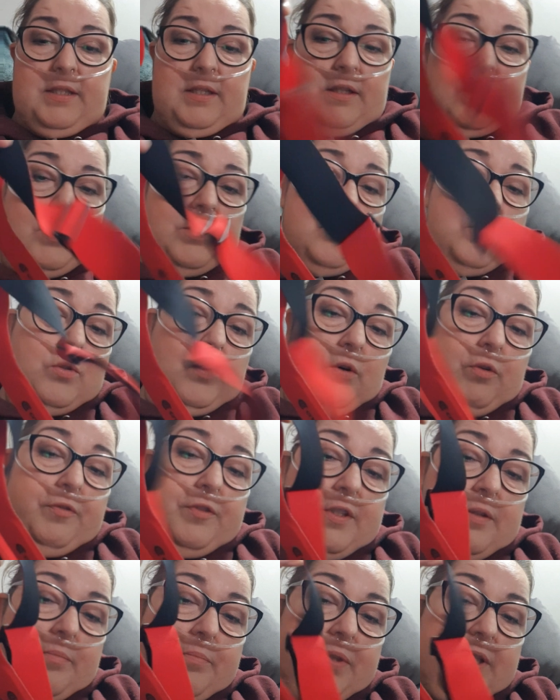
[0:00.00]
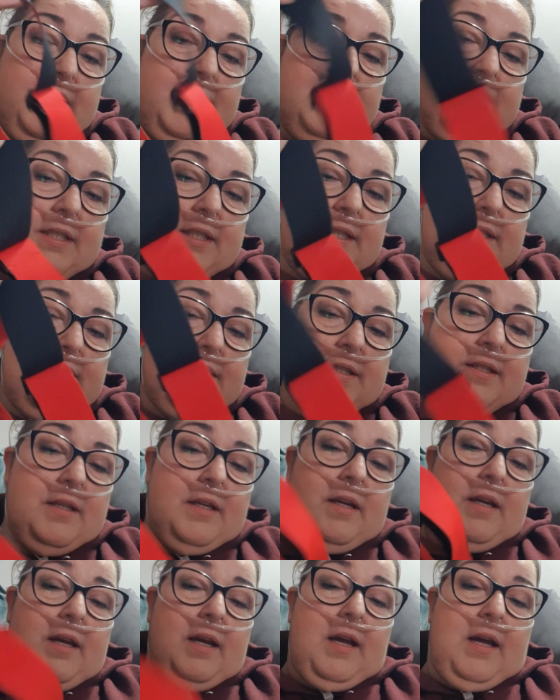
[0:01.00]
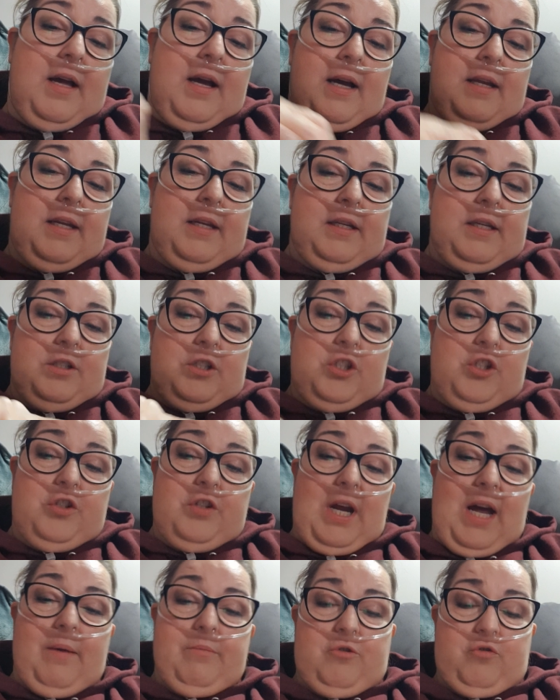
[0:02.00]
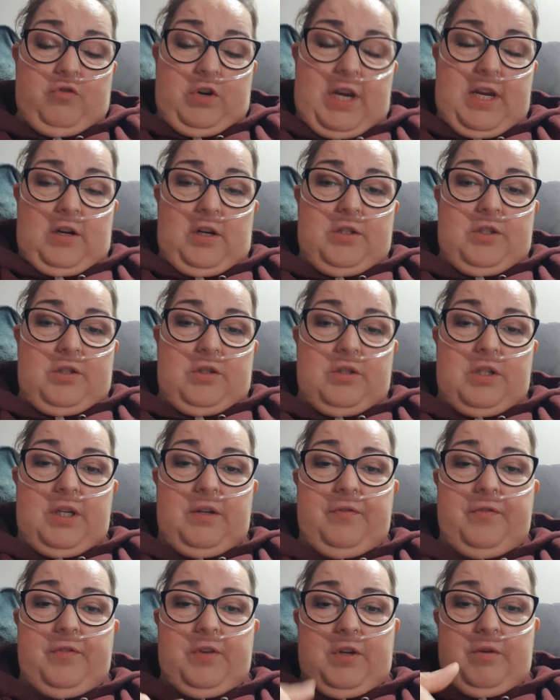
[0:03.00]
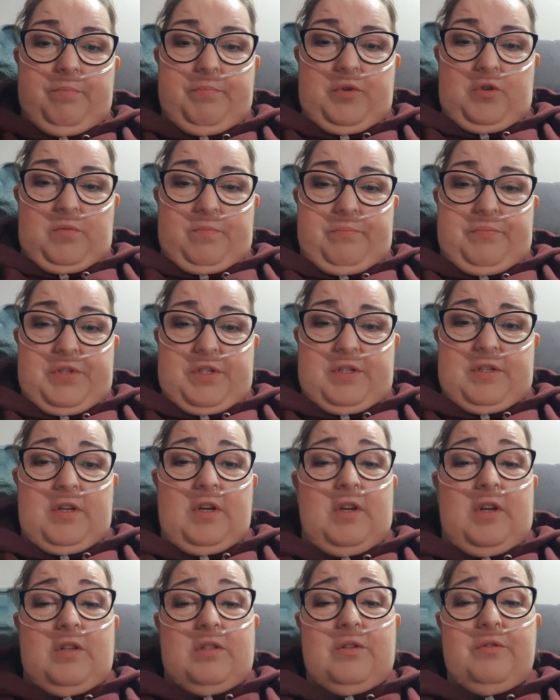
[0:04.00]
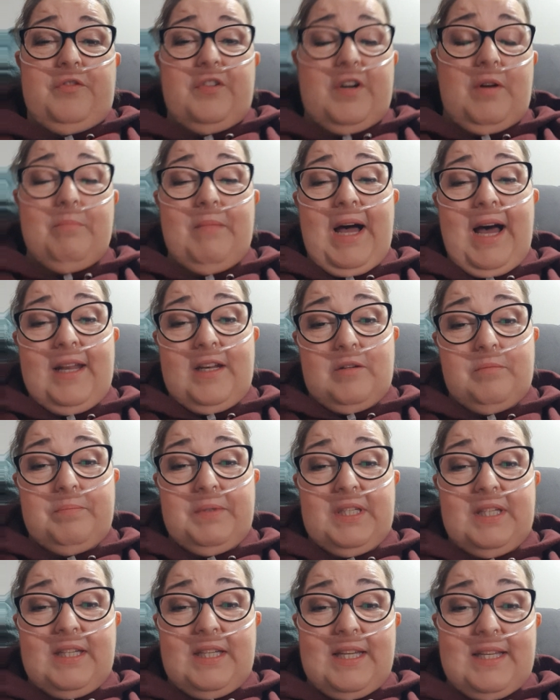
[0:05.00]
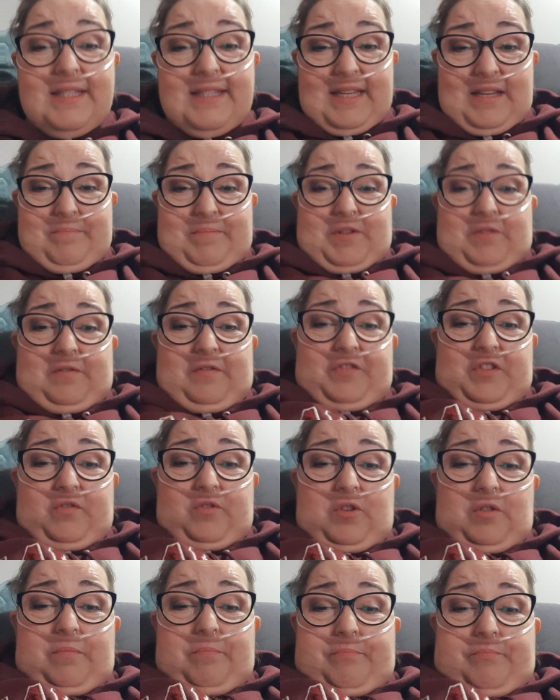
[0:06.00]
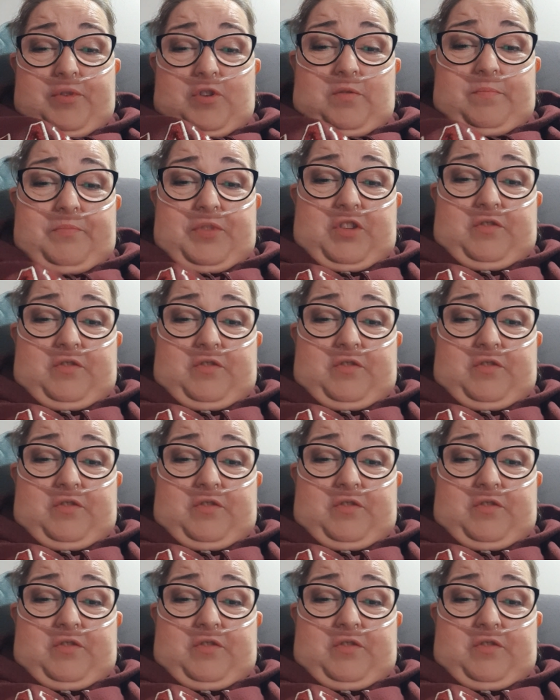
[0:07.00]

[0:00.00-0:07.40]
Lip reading: and it's soft in places. and it gets strapped right underneath your boobs. So for a man it'd be easy, but if you've got boobs,